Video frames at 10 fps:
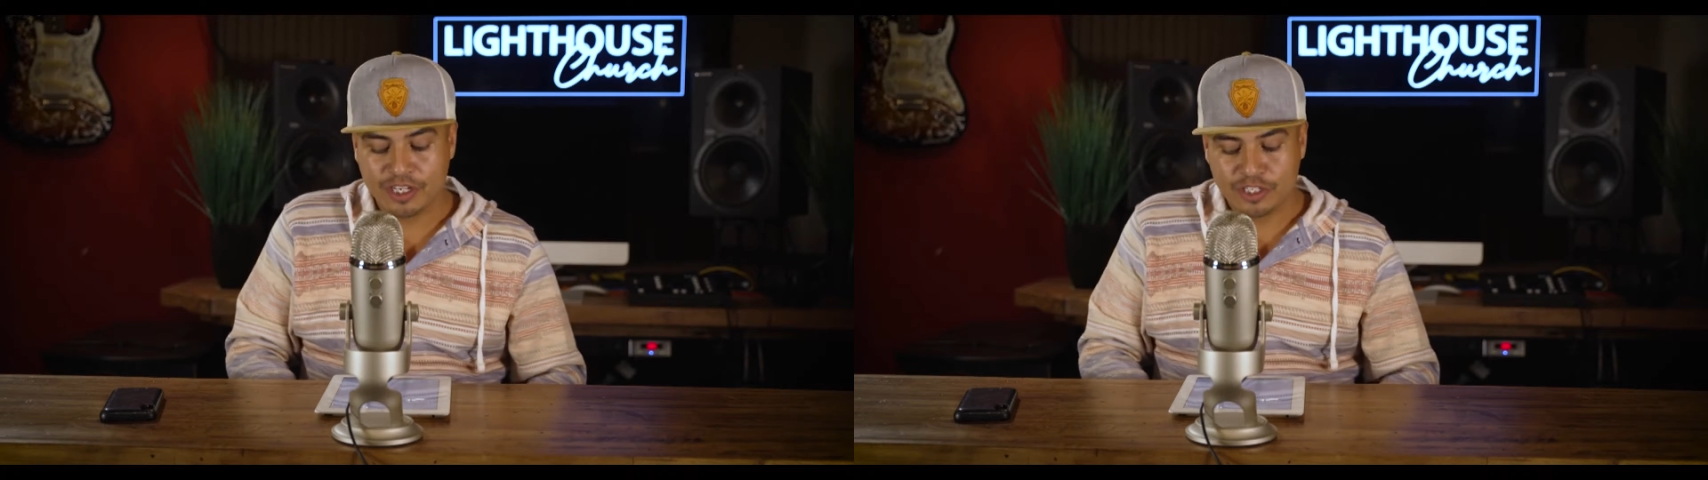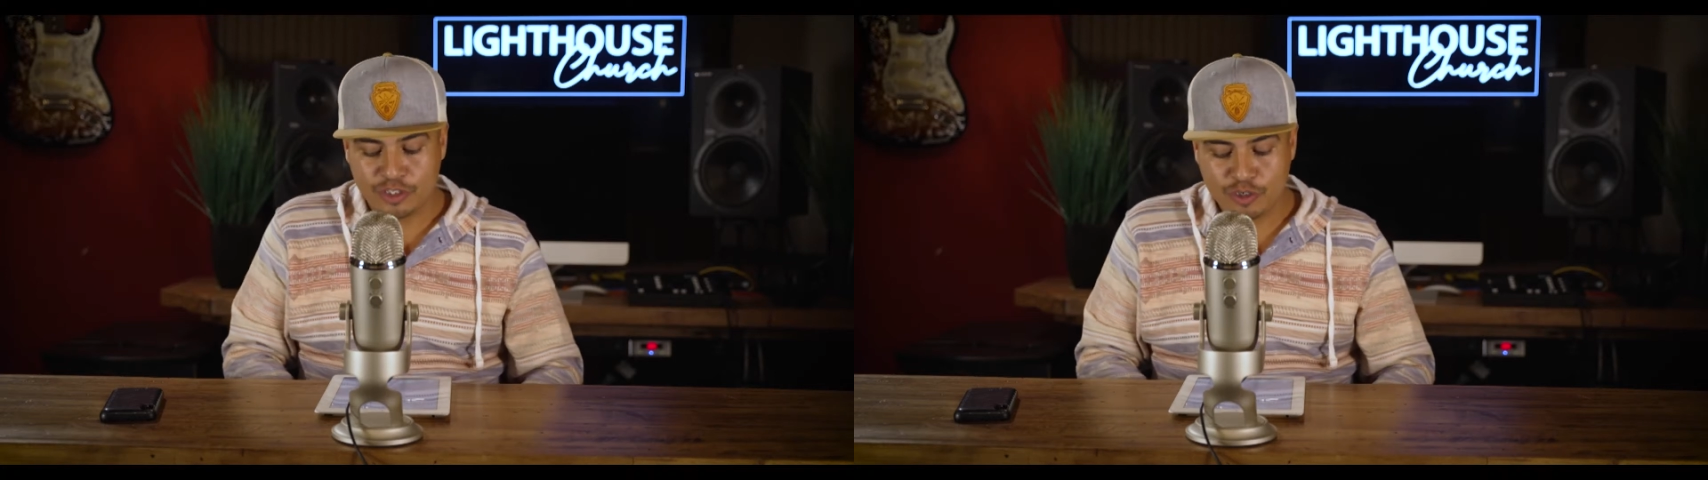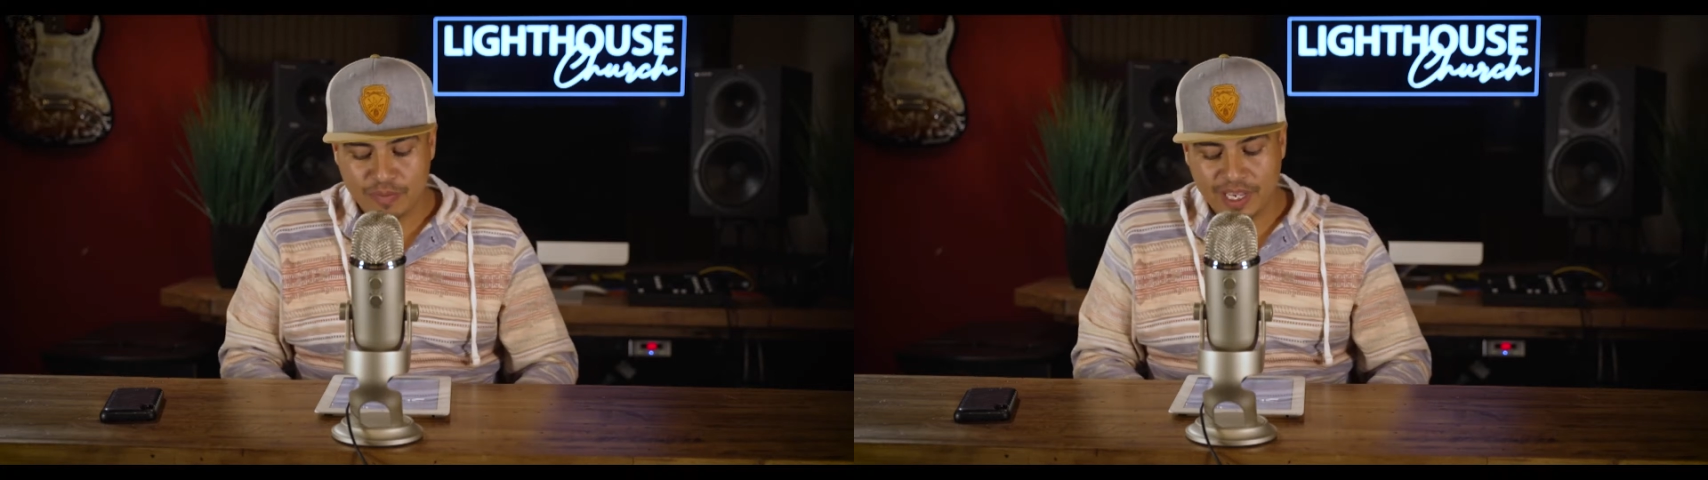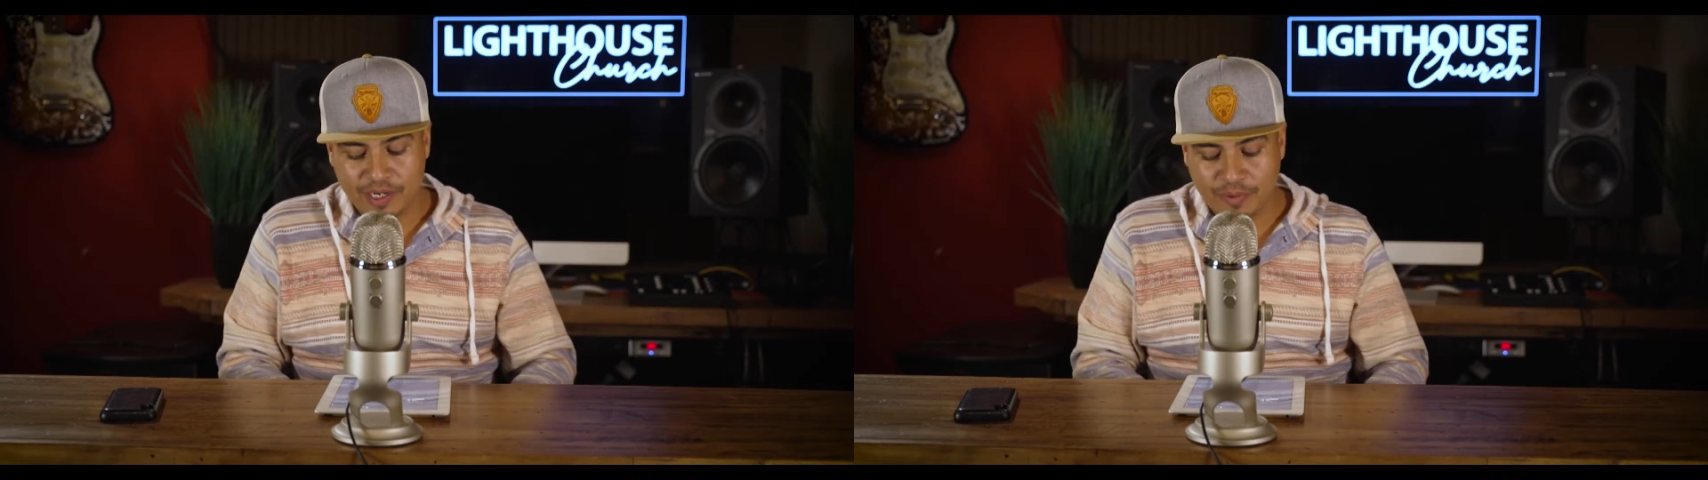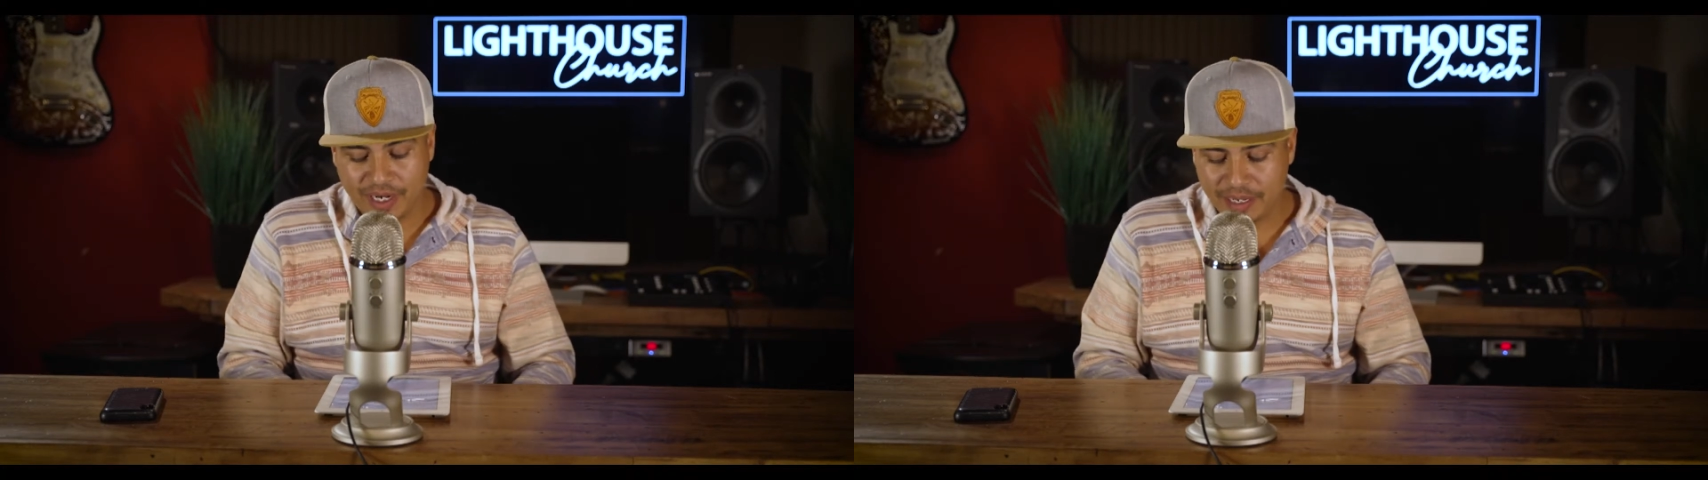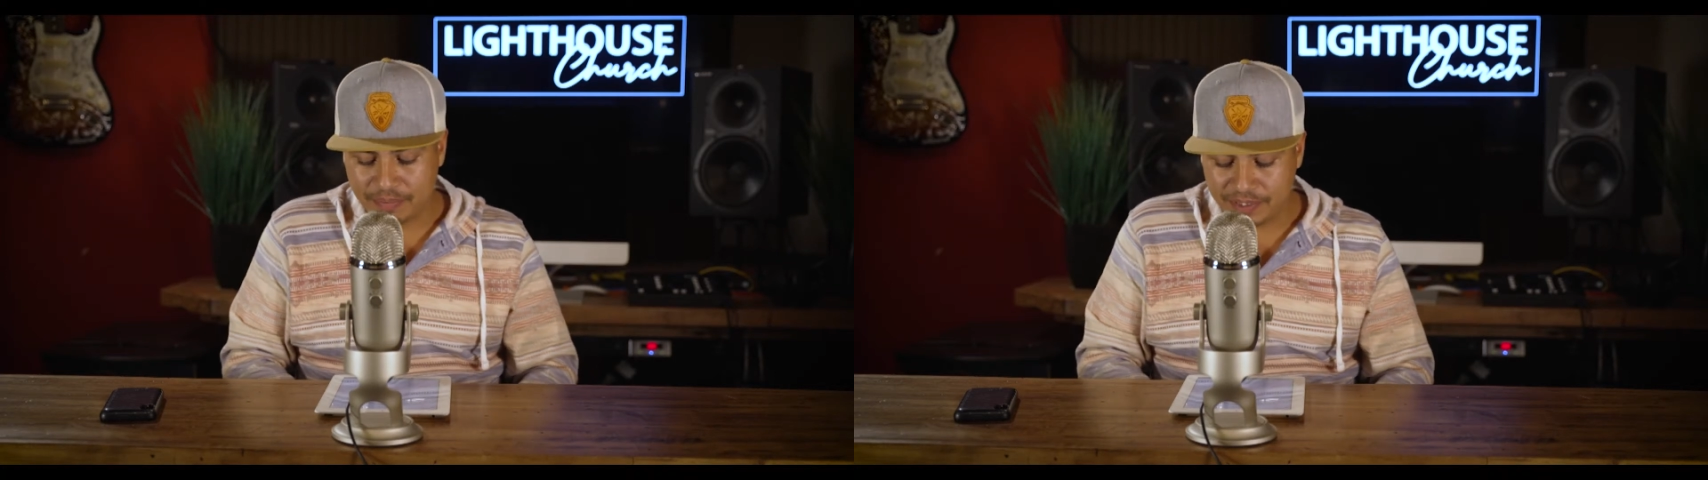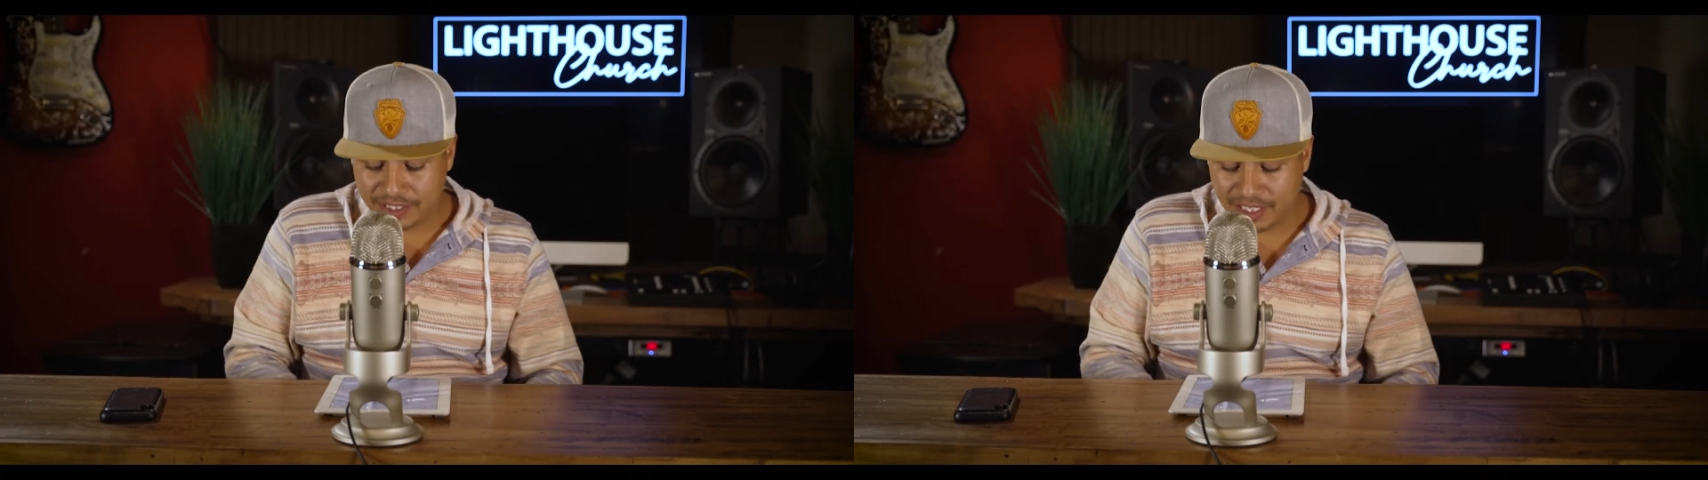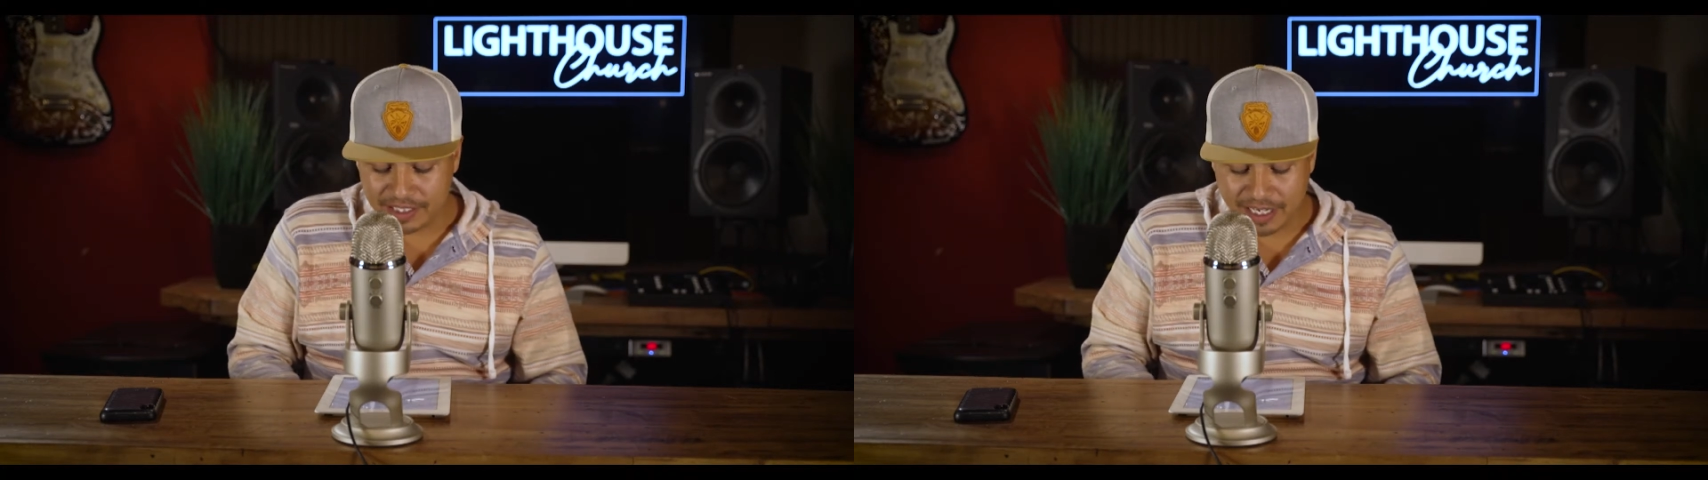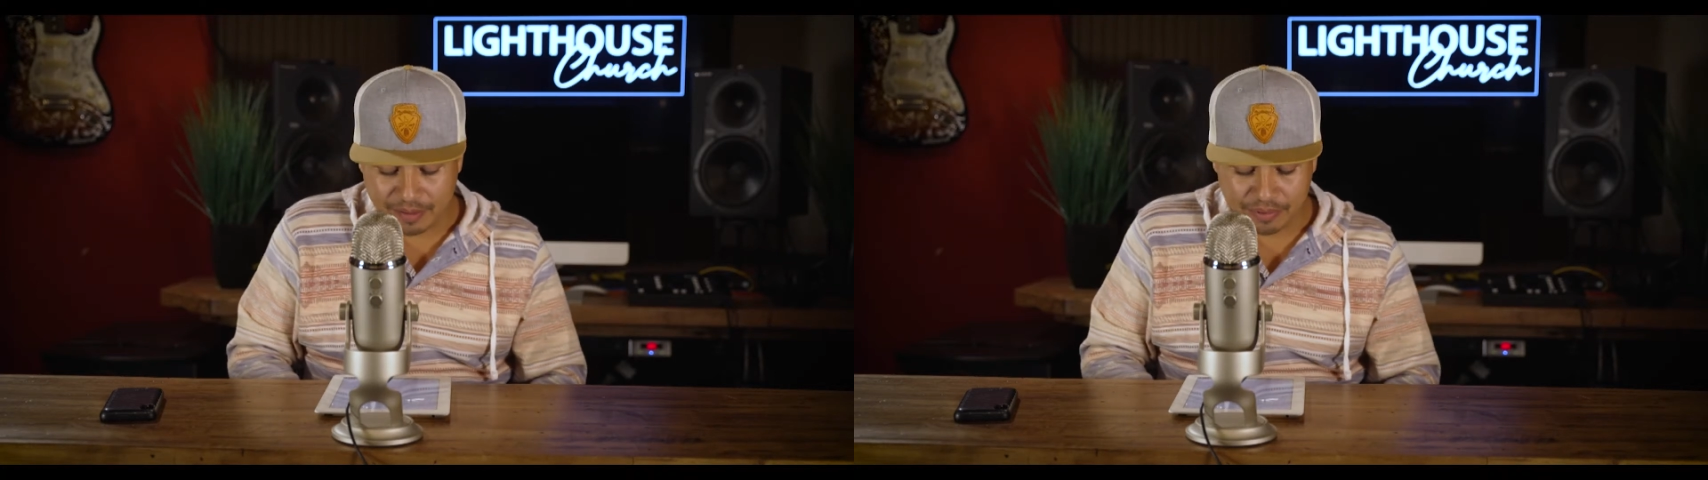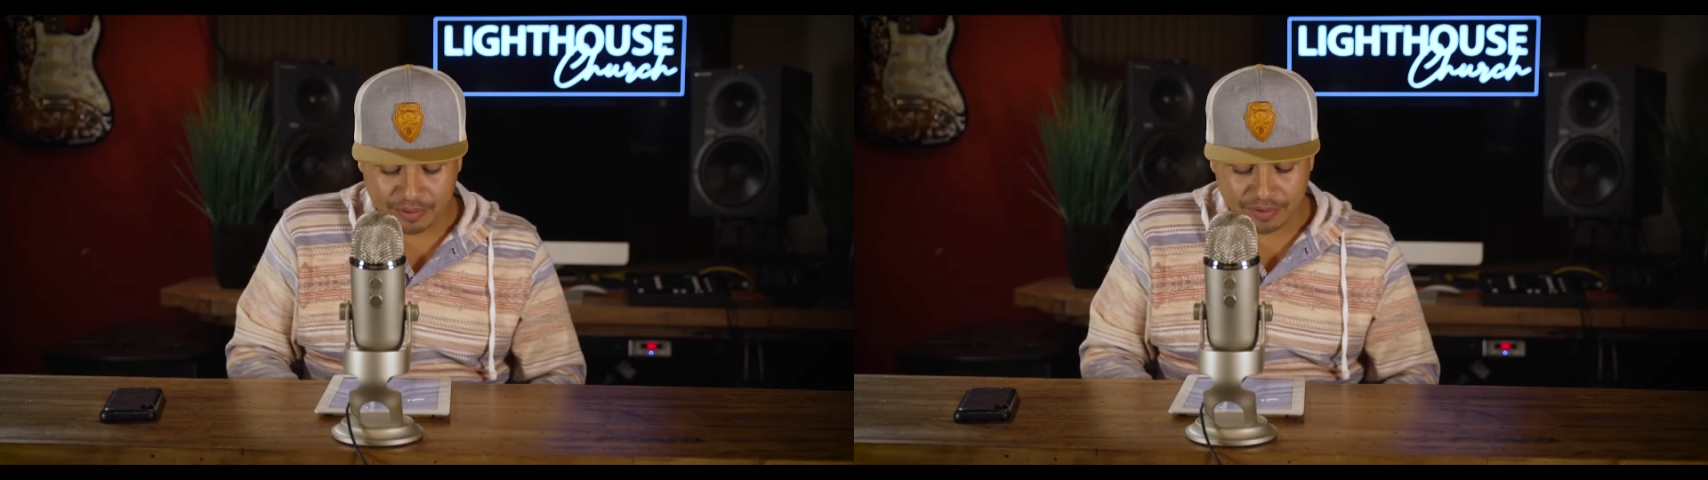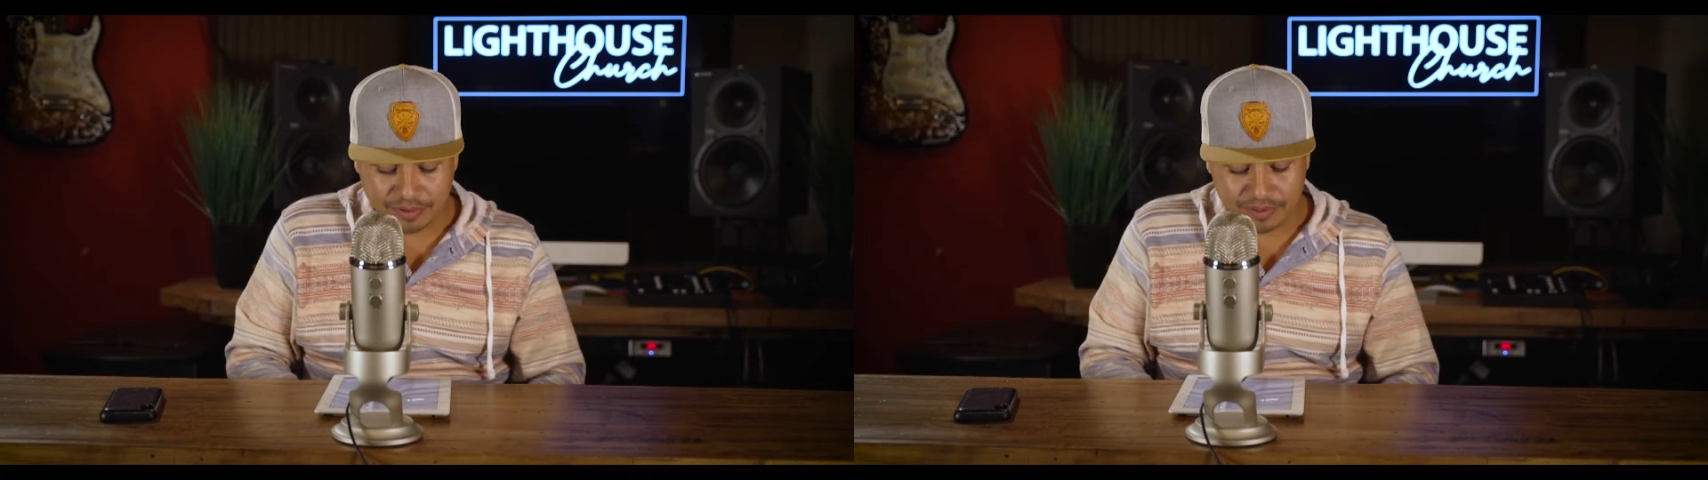Two men went up into the temple